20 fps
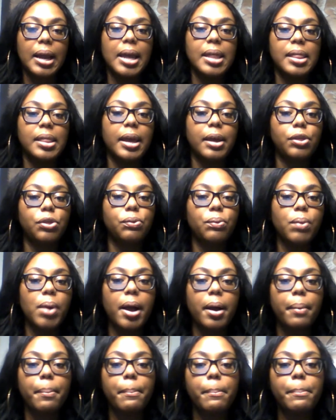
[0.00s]
and then
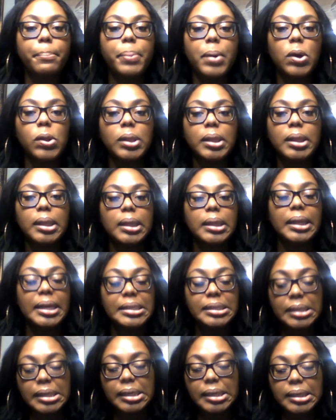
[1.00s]

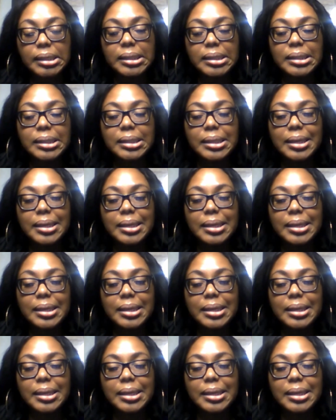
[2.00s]
thrombolytics,